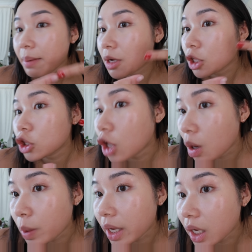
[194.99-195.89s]
I'm
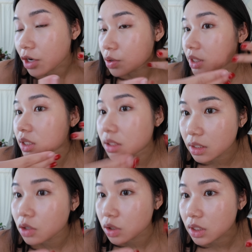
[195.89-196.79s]
glowing. And you can
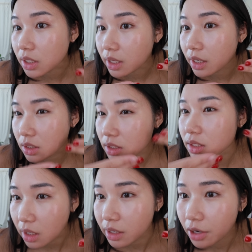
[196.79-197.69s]
still see that it's
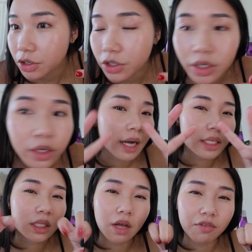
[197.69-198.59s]
skin under. I
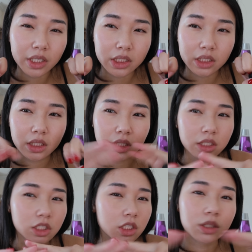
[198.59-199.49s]
love it.
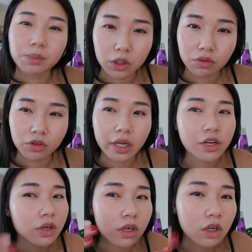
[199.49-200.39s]
She's beautiful. And
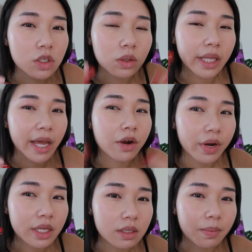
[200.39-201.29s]
you can also layer
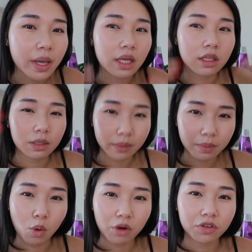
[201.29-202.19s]
it to make it a little
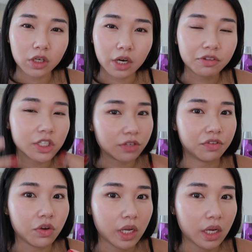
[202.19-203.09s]
bit more full coverage if you